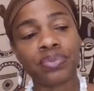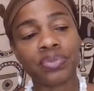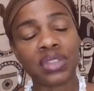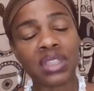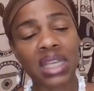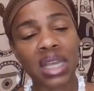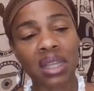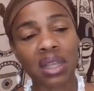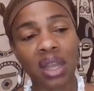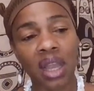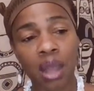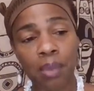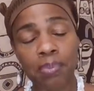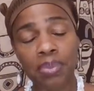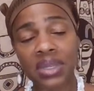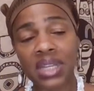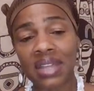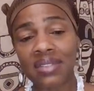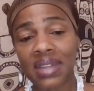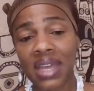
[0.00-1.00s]
the
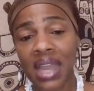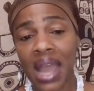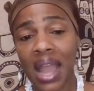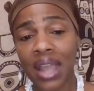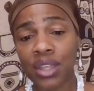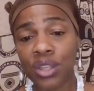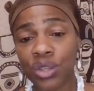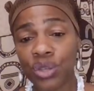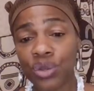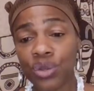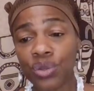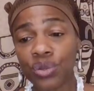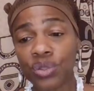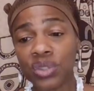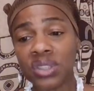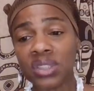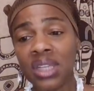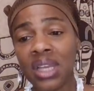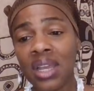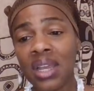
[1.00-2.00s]
company that I
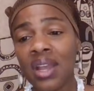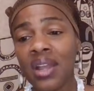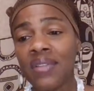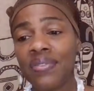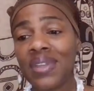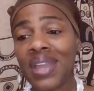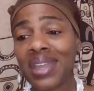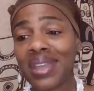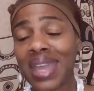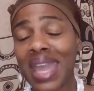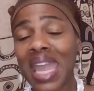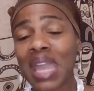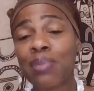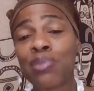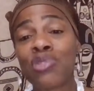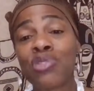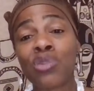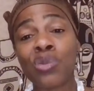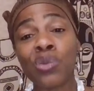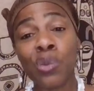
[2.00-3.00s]
used, they came
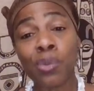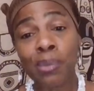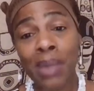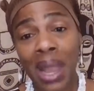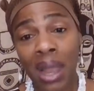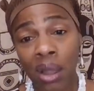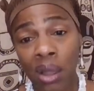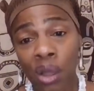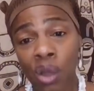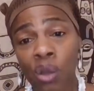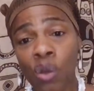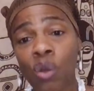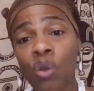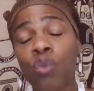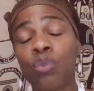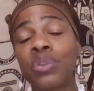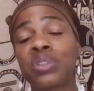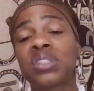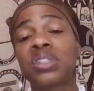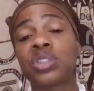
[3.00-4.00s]
to my
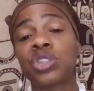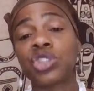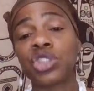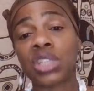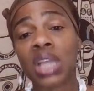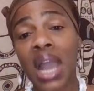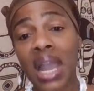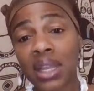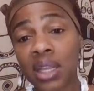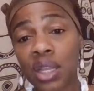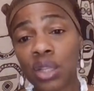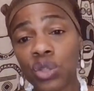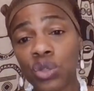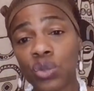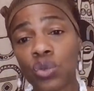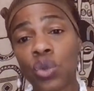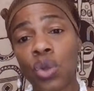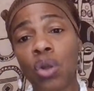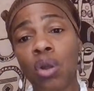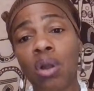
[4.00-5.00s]
home with this giant
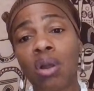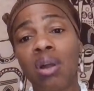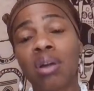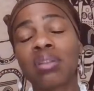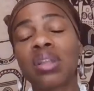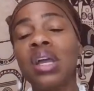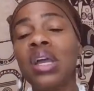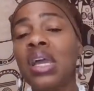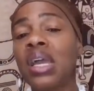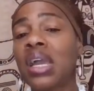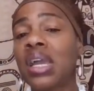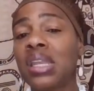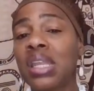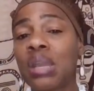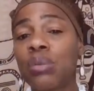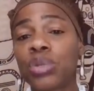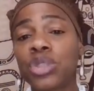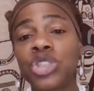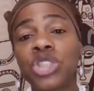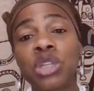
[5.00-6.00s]
U-Haul, and
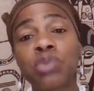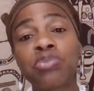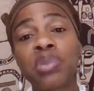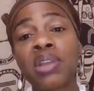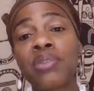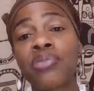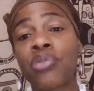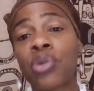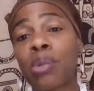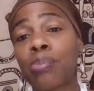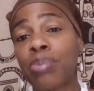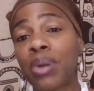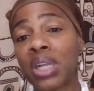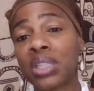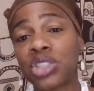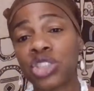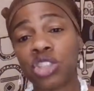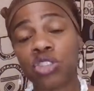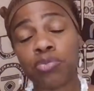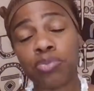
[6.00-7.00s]
they were shipping for a
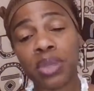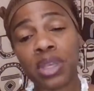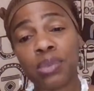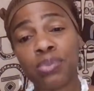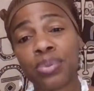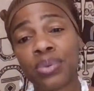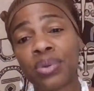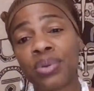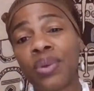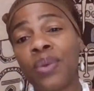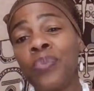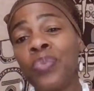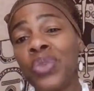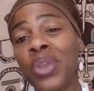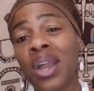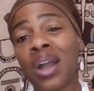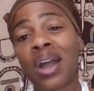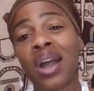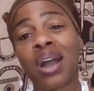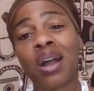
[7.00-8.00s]
bunch of people.
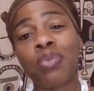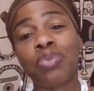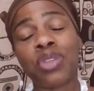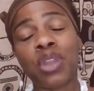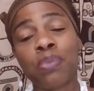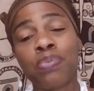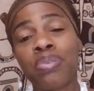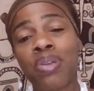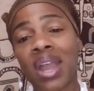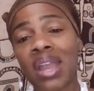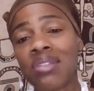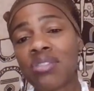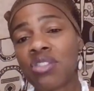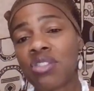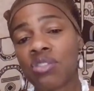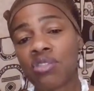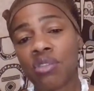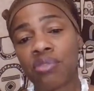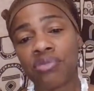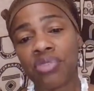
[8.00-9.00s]
Their
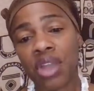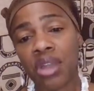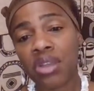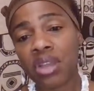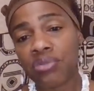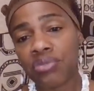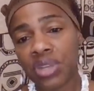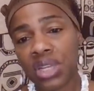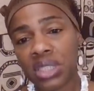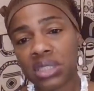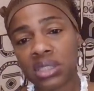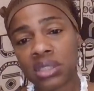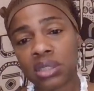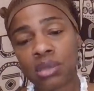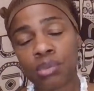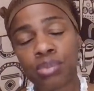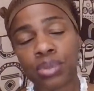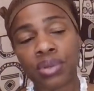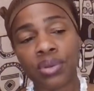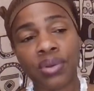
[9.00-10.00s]
prices are very
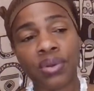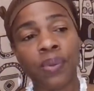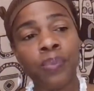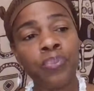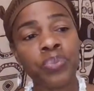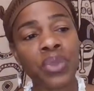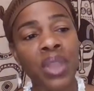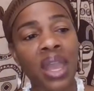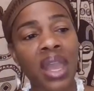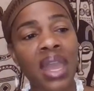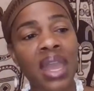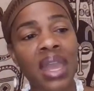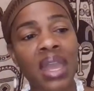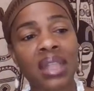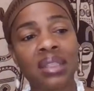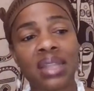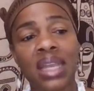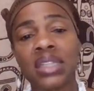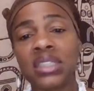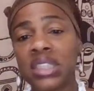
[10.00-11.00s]
reasonable,
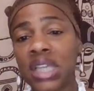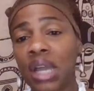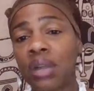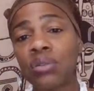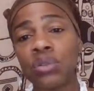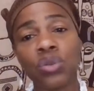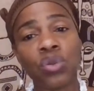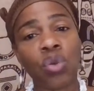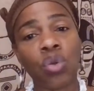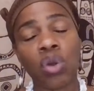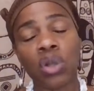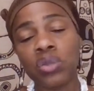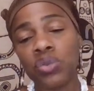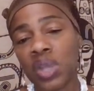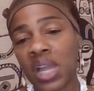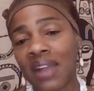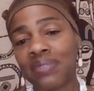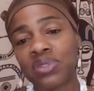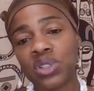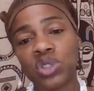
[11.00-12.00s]
and they tell you all you
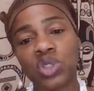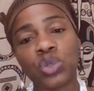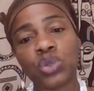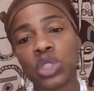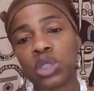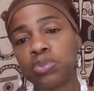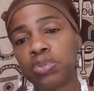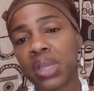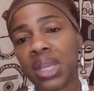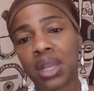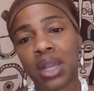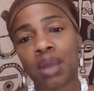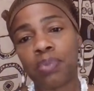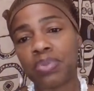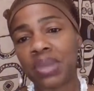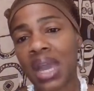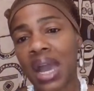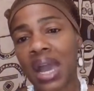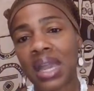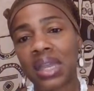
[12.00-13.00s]
have to do is pick up
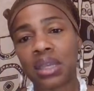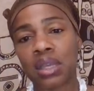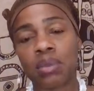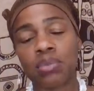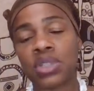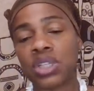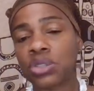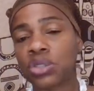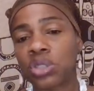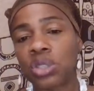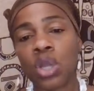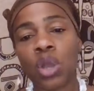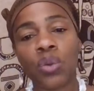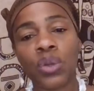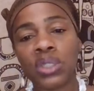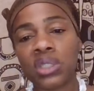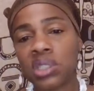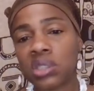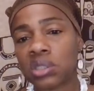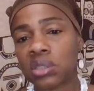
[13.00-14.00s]
your item. There's no
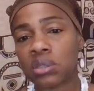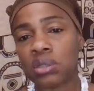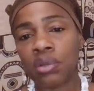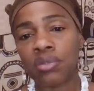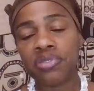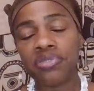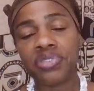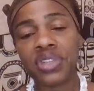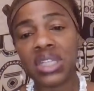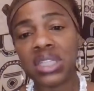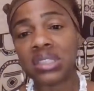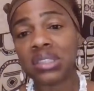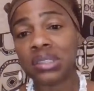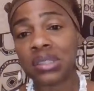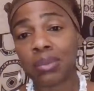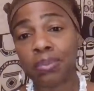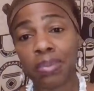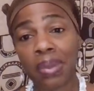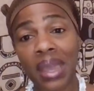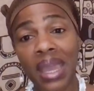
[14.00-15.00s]
additional fees
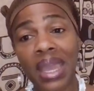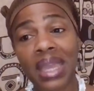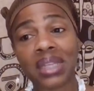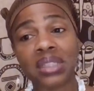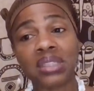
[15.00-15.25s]
to pay.